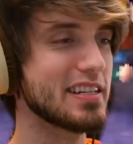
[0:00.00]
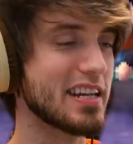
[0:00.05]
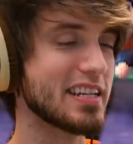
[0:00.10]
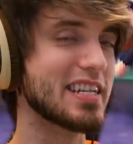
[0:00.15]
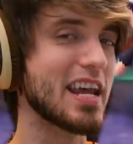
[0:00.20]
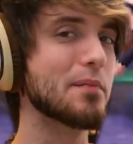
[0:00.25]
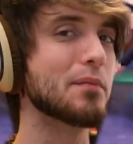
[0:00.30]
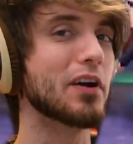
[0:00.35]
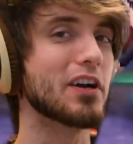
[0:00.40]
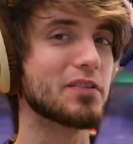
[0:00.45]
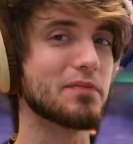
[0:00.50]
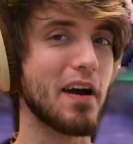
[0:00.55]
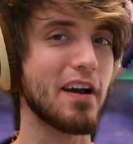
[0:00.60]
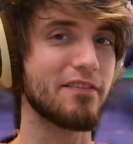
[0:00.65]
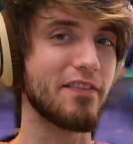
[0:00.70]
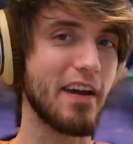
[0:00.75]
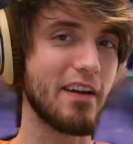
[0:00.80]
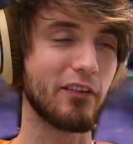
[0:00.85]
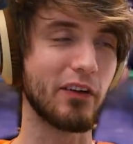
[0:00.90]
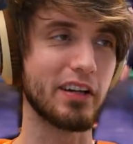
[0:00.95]
December is my
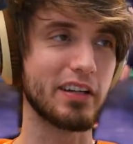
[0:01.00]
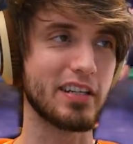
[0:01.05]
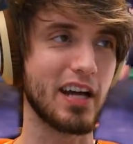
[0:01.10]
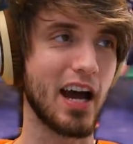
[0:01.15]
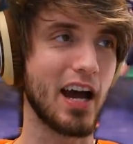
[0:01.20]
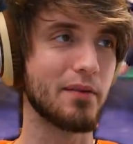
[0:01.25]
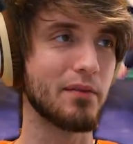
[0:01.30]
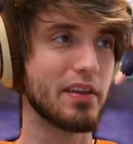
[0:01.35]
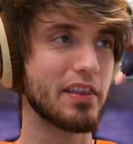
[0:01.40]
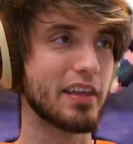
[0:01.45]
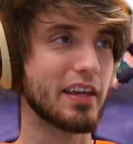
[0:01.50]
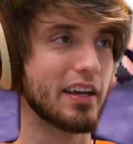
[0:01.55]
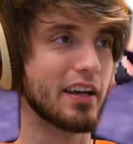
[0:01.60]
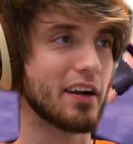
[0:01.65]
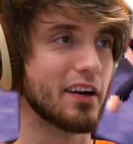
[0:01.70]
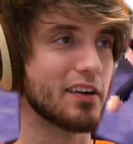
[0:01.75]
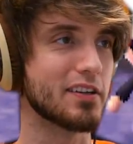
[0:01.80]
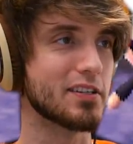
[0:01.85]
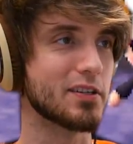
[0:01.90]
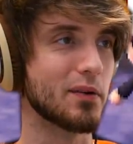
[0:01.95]
favorite time of the
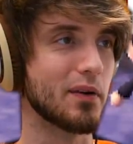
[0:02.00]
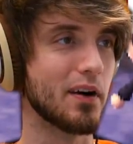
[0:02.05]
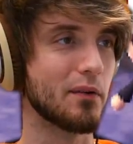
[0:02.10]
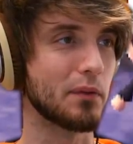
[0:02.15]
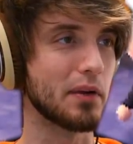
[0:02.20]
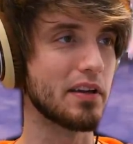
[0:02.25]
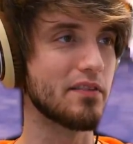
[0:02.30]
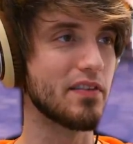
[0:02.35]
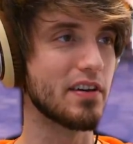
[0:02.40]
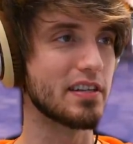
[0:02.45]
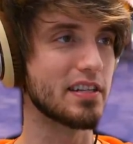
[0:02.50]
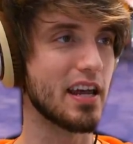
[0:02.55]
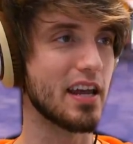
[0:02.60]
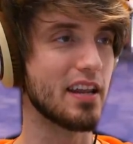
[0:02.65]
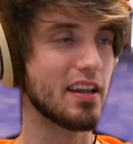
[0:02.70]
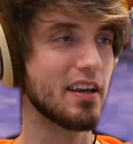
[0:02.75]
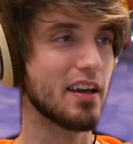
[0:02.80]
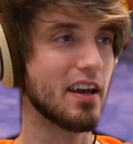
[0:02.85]
year to revisit.